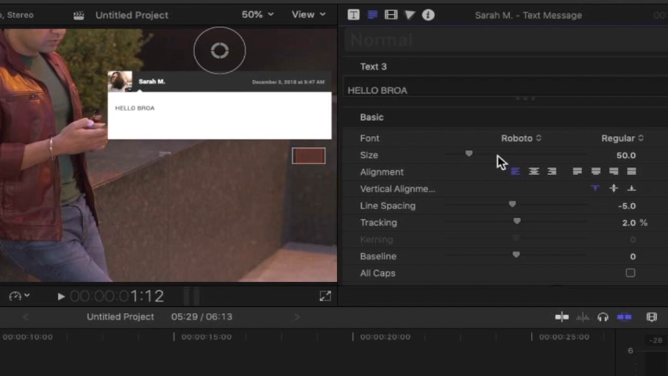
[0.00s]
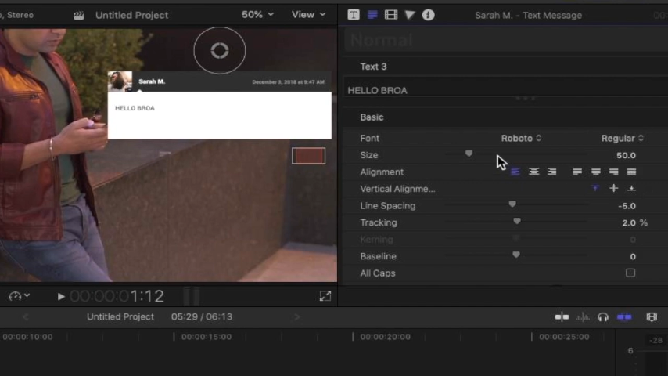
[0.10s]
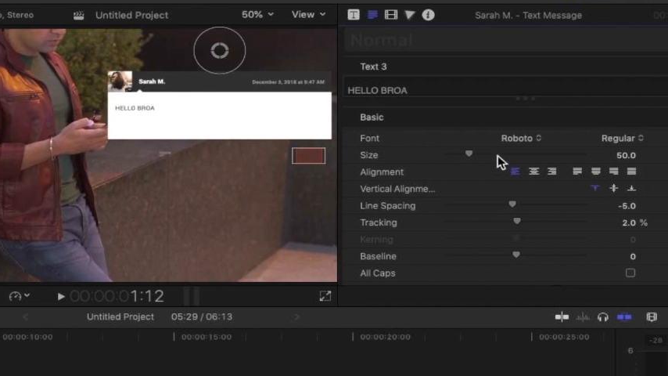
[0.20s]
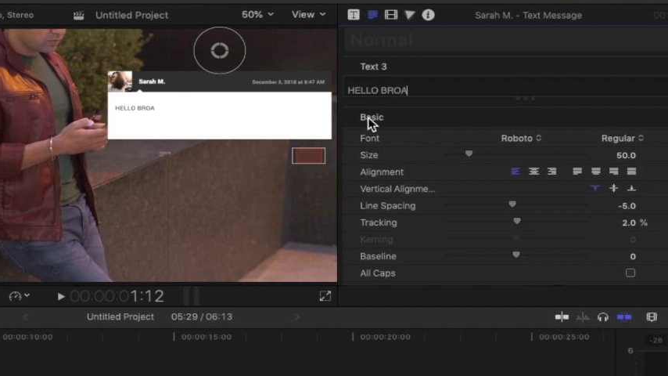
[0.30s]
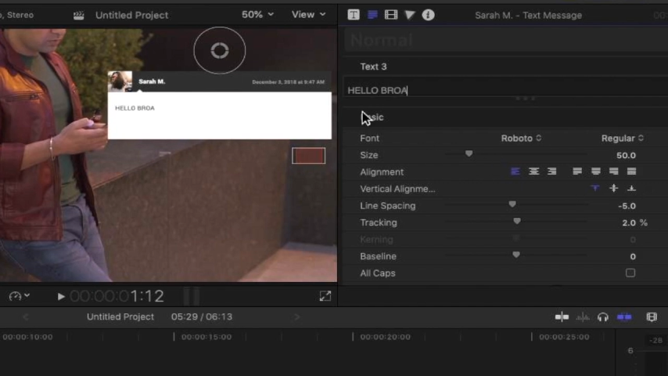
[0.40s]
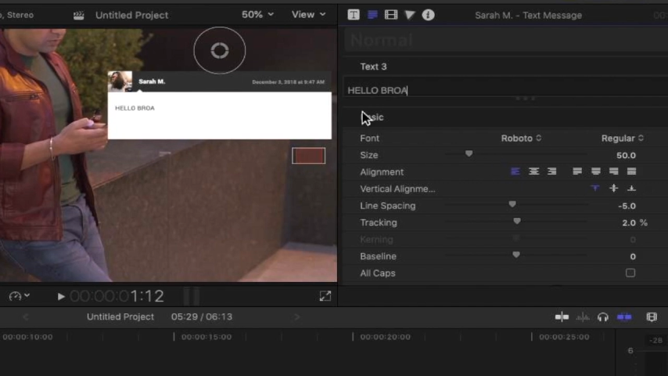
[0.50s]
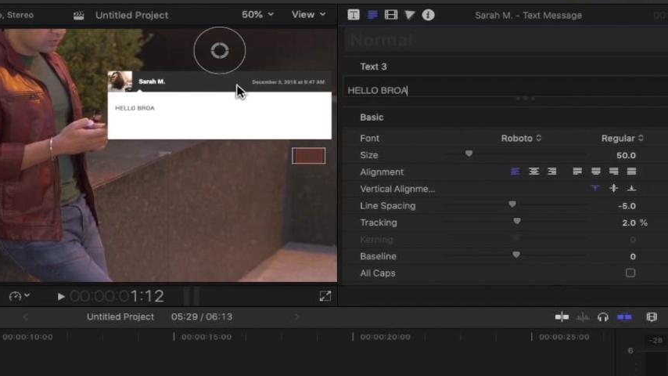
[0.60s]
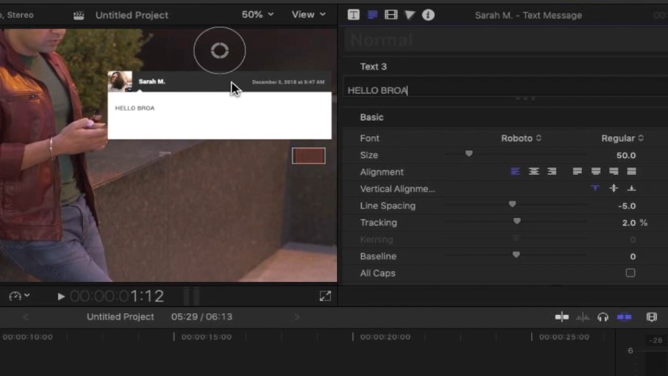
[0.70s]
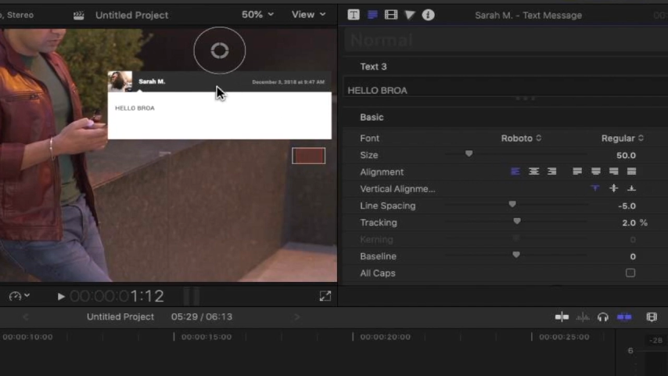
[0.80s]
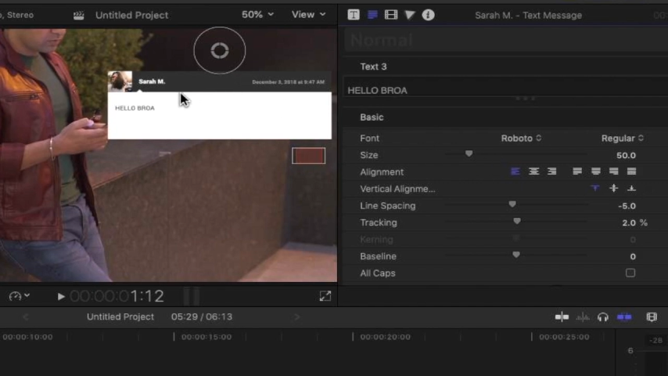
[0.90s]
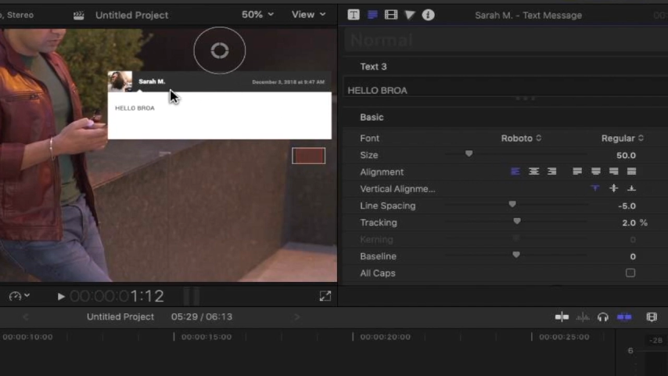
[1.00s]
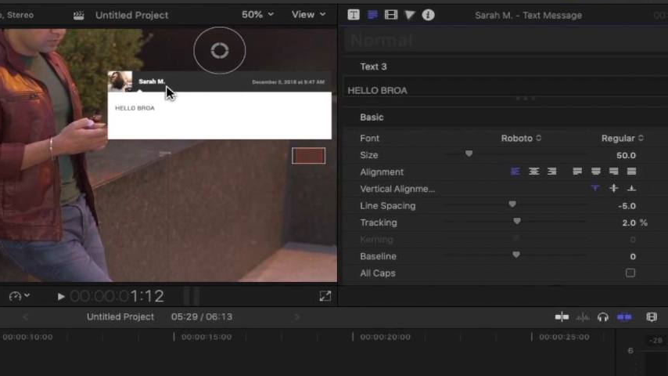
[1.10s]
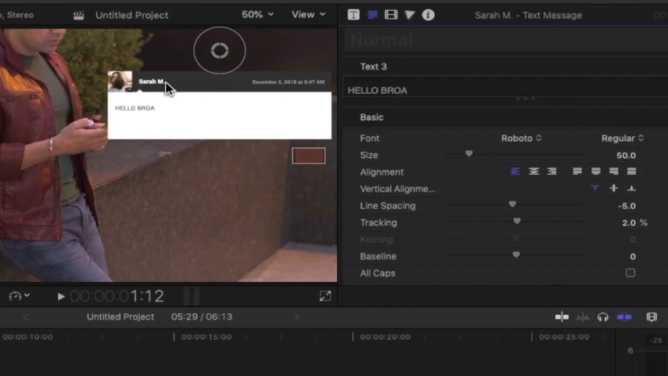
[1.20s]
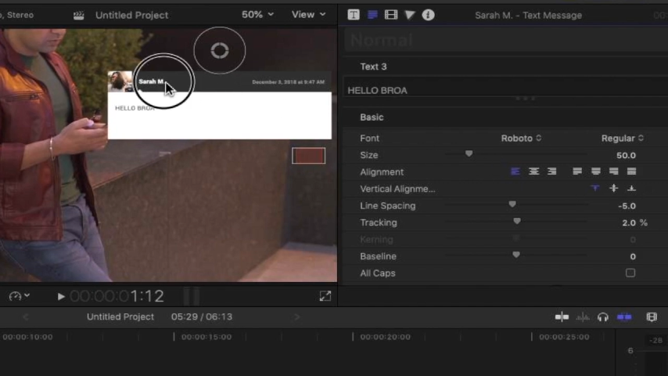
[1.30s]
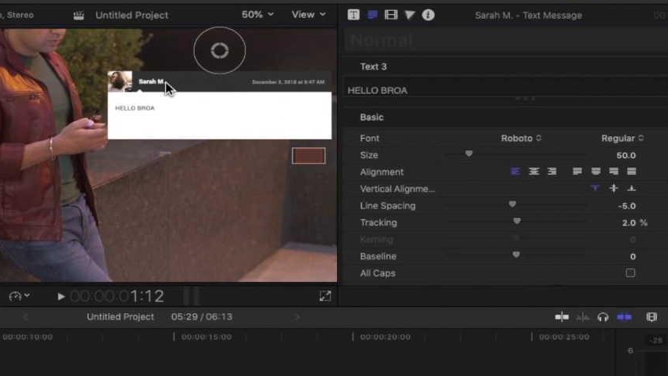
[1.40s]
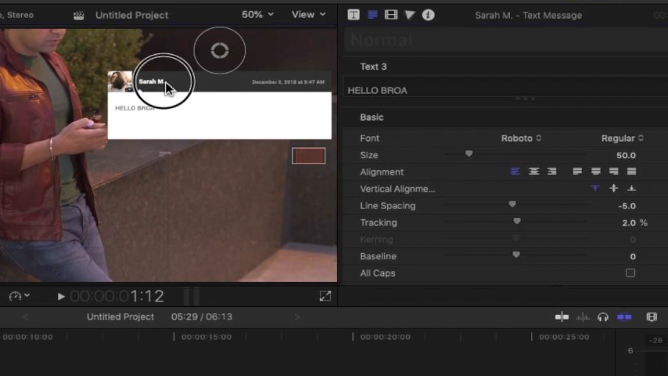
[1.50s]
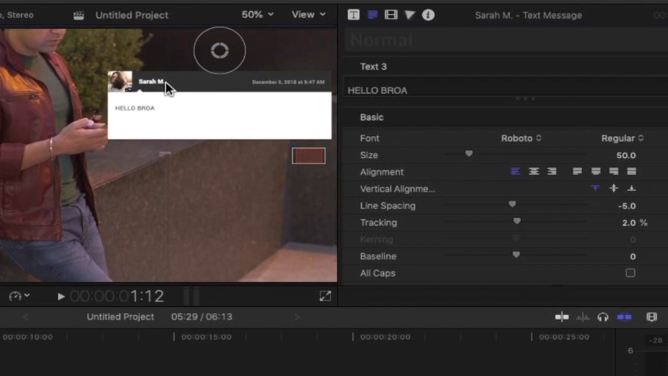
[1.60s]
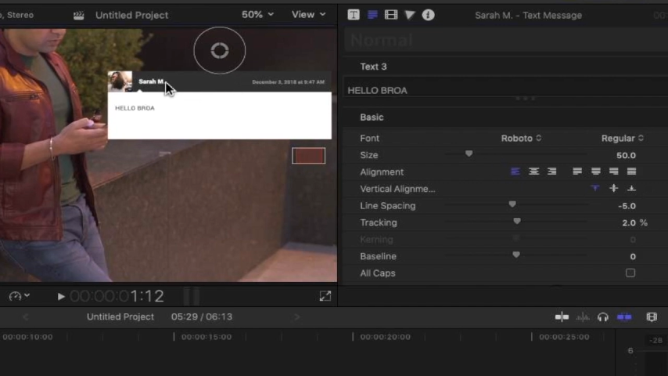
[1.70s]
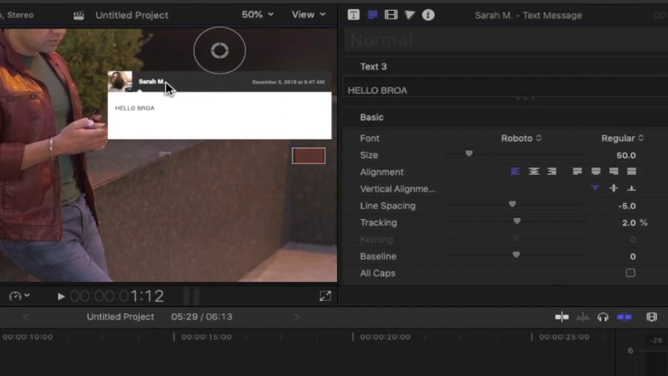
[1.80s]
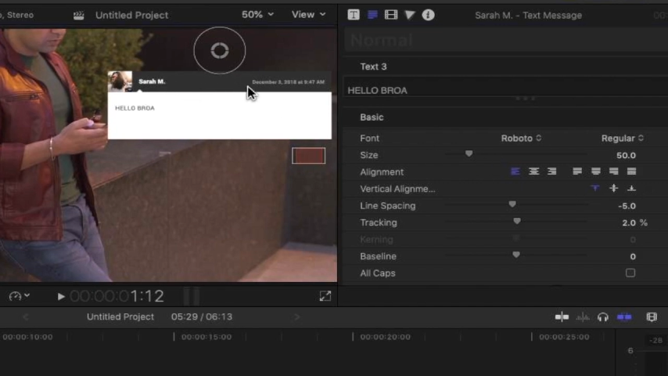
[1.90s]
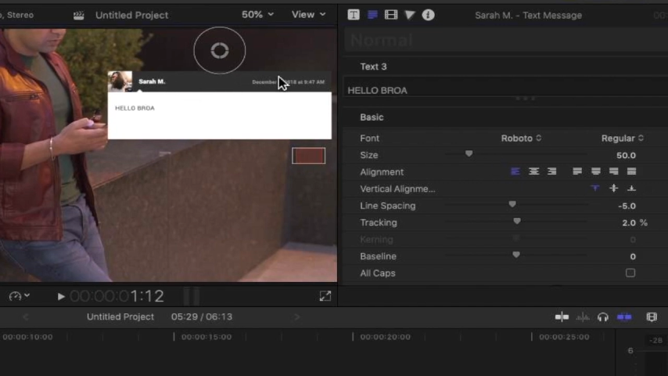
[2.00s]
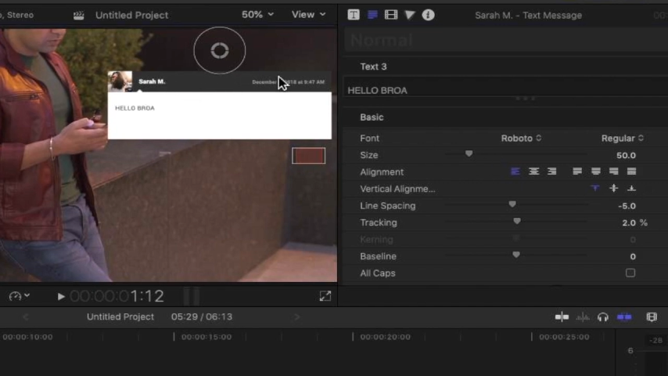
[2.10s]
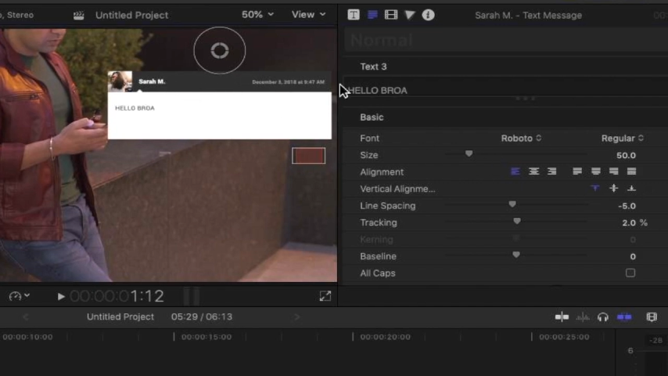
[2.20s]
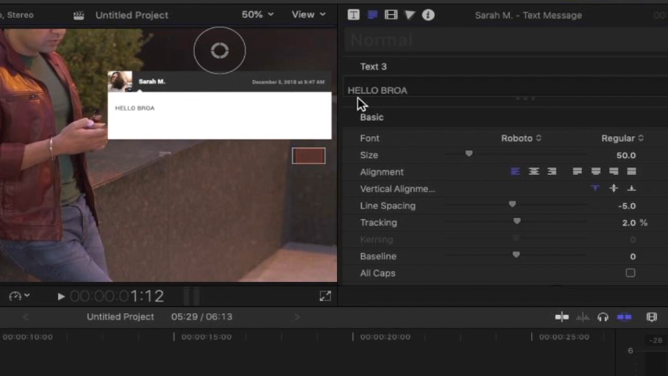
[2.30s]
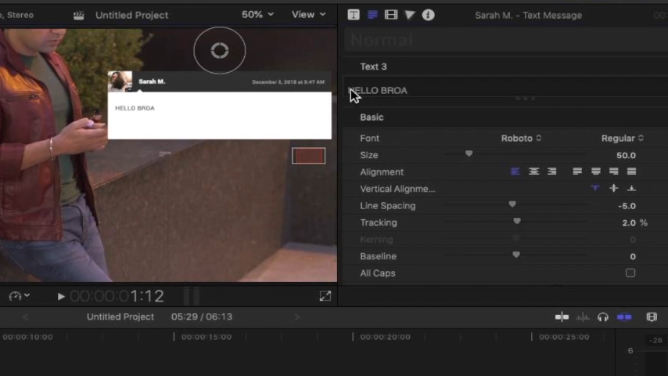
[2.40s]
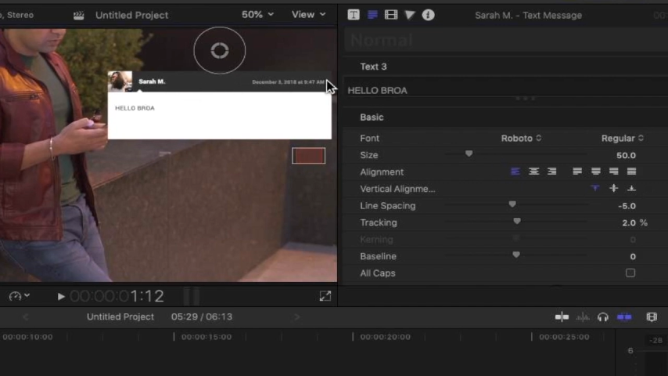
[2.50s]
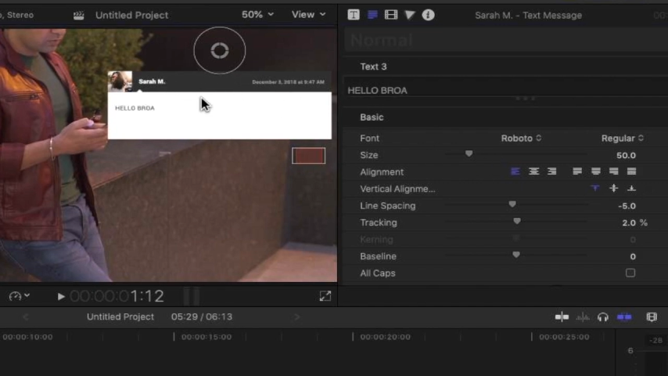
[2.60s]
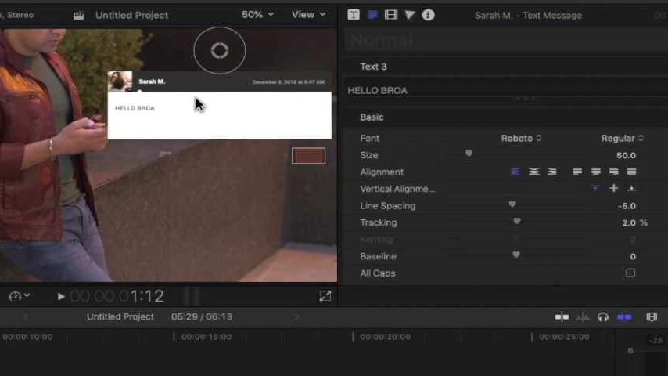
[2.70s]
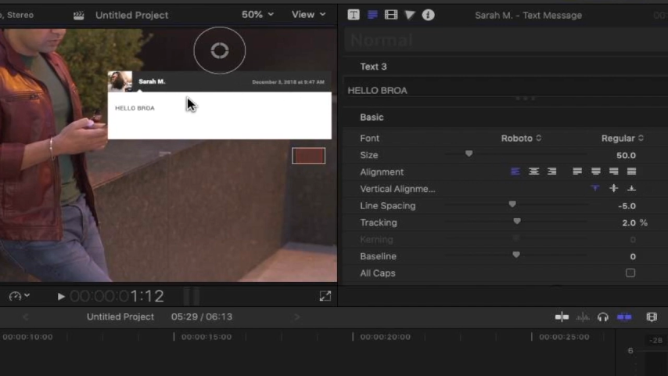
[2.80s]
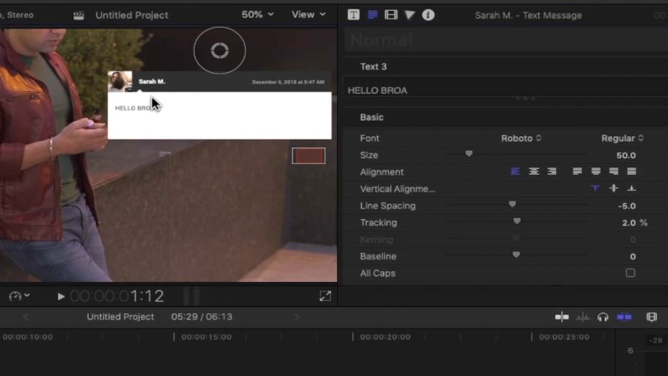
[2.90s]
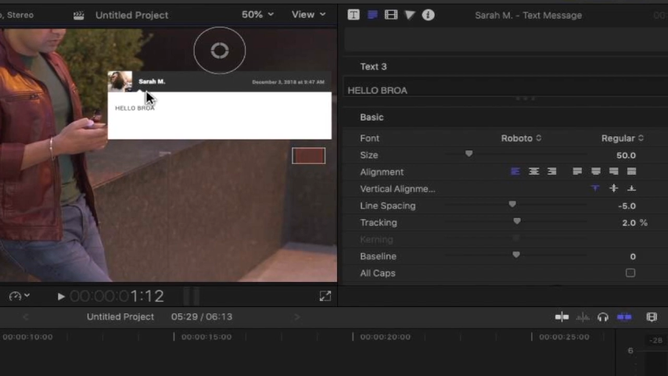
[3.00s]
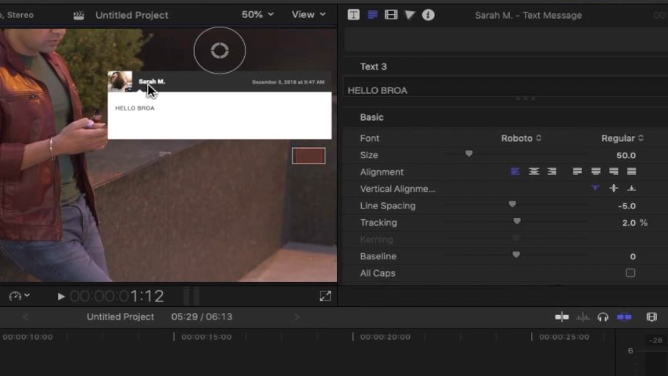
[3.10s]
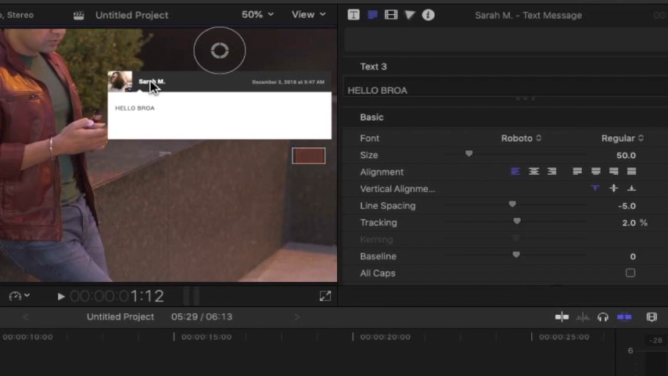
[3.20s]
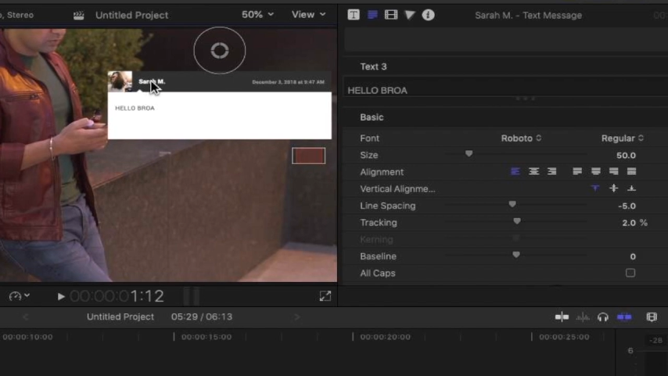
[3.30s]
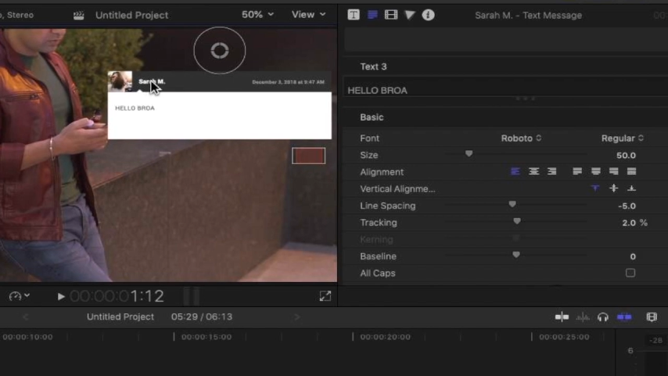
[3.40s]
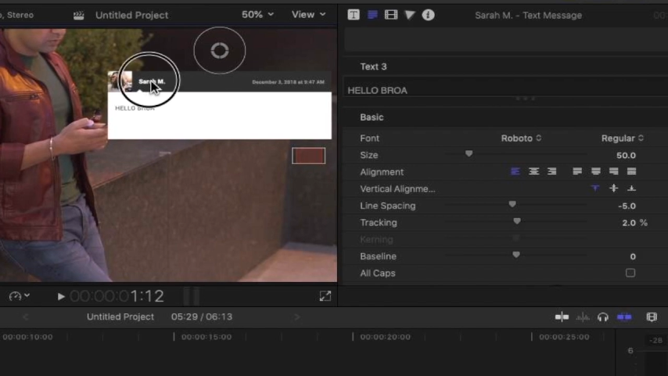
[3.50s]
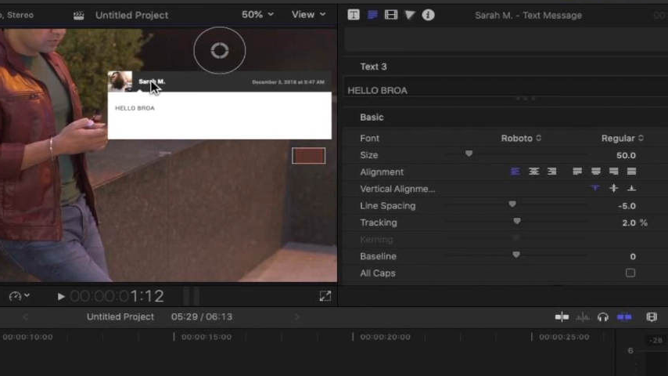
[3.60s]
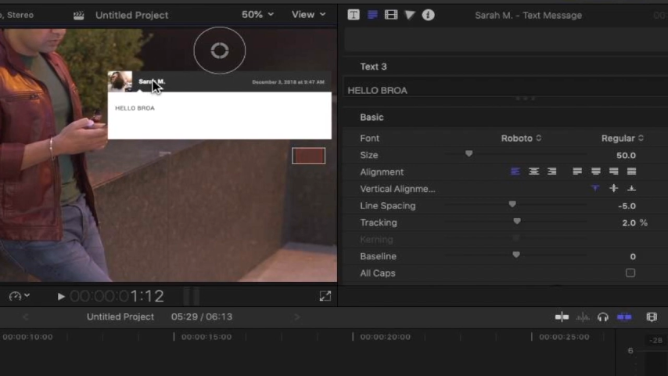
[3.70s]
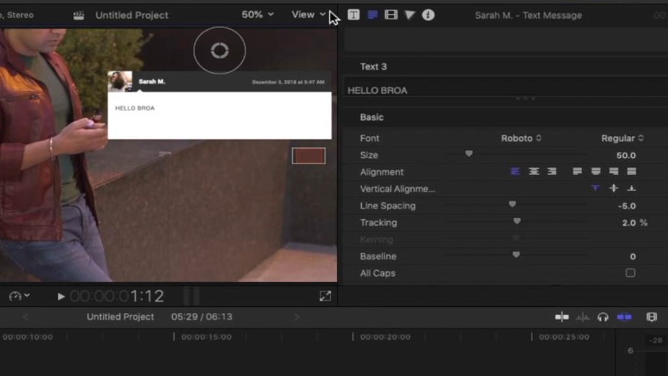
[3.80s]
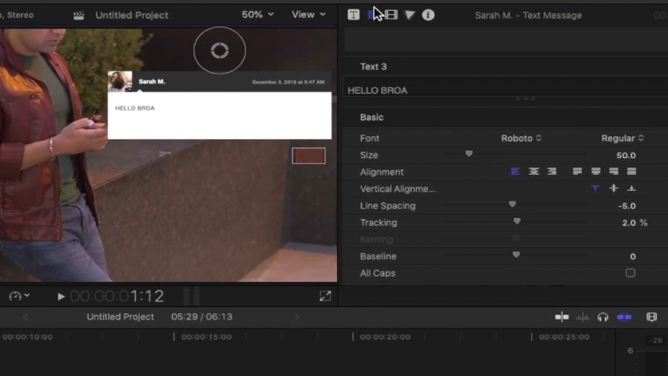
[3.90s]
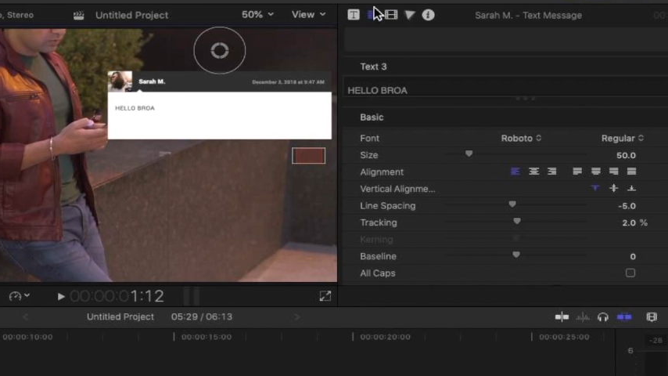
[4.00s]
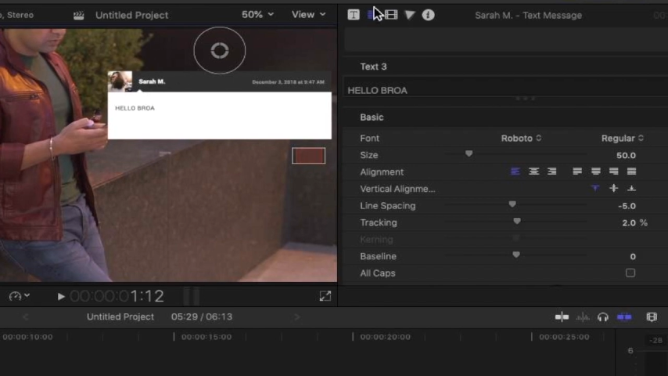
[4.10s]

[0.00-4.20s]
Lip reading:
Nobody's mouth can be seen.